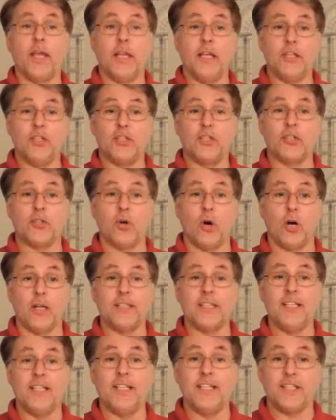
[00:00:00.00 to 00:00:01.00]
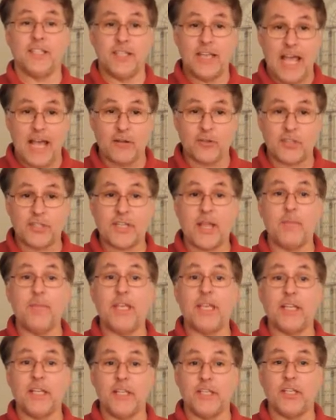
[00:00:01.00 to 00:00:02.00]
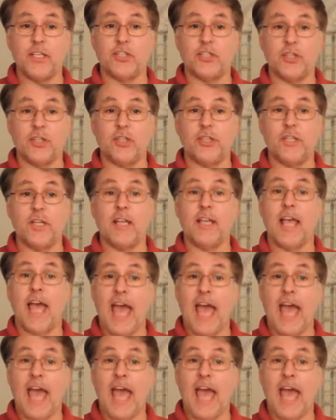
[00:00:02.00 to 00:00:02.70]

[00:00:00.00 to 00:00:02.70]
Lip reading: installed in this now semi-conditioned